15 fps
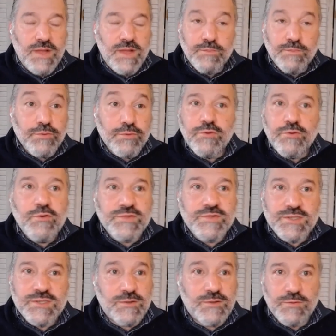
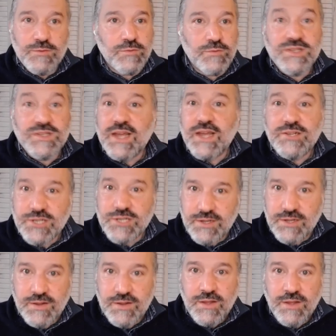improve student
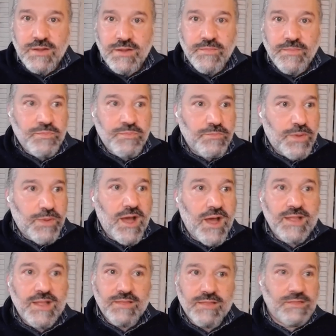retention
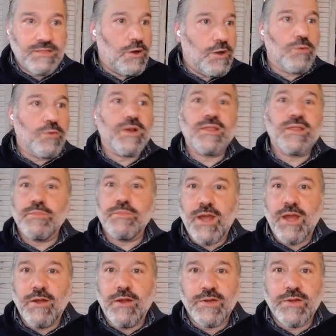by lowering the
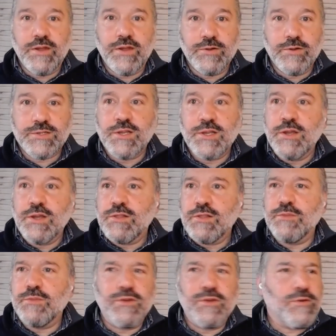barriers,
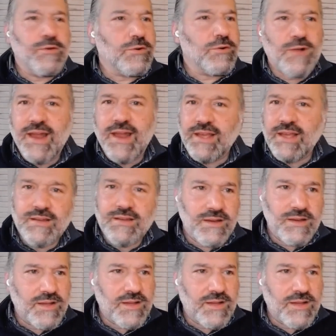the bureaucratic